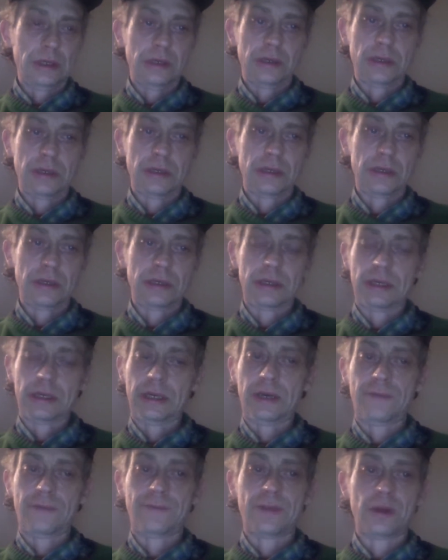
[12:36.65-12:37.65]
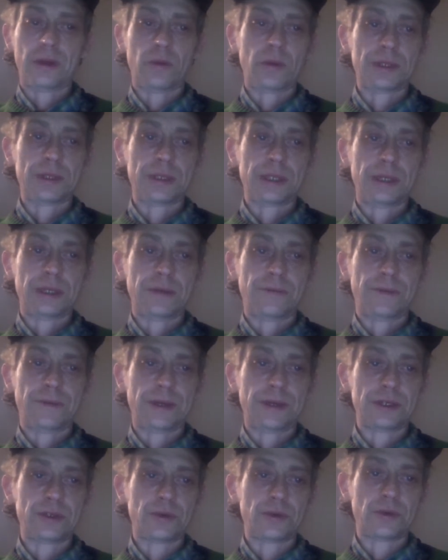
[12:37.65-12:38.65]
If there was a
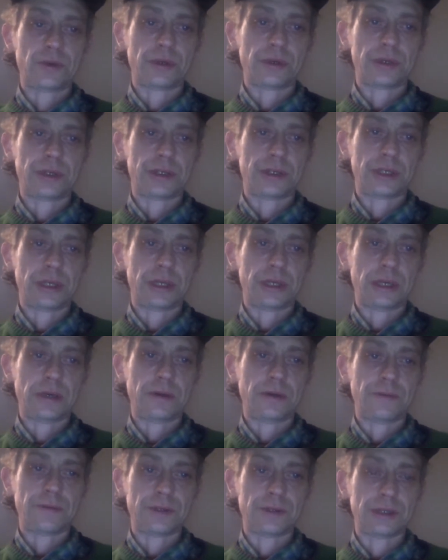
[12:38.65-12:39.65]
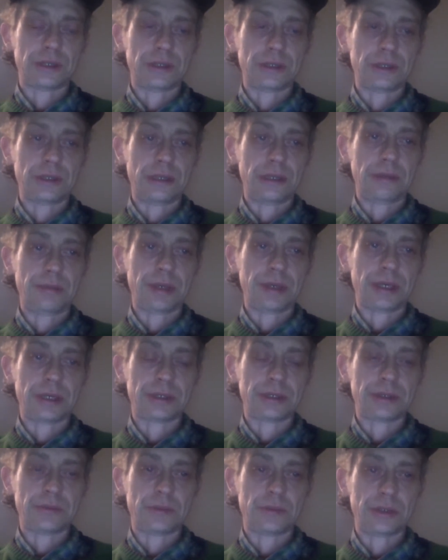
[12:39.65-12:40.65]
defense order to shut down a facility
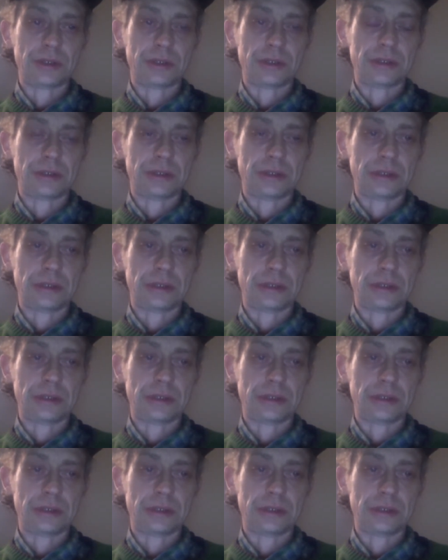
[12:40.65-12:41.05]
because it was